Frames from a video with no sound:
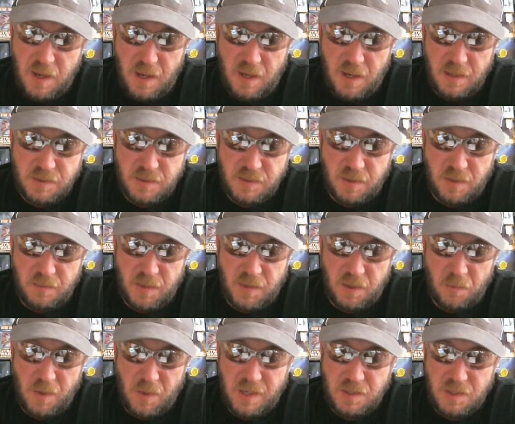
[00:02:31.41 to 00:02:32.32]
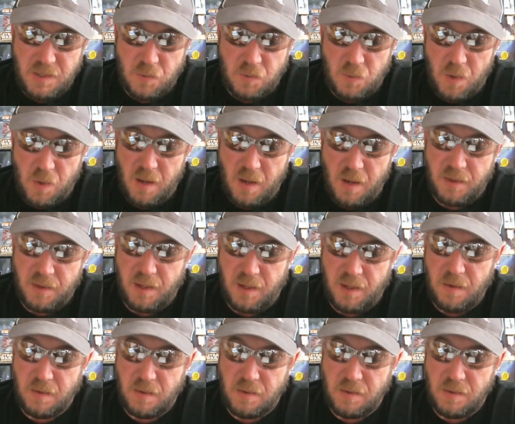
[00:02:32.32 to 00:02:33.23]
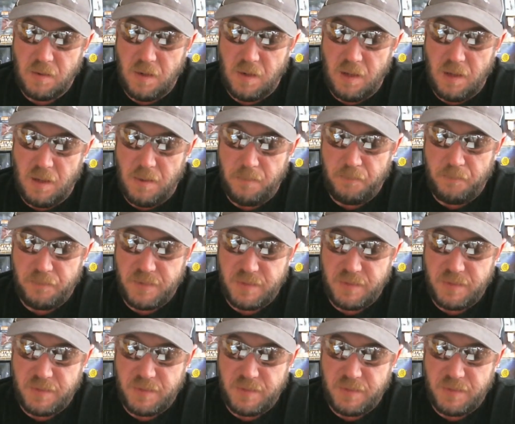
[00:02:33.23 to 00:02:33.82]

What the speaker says: It's going to be the Rachel Roth character,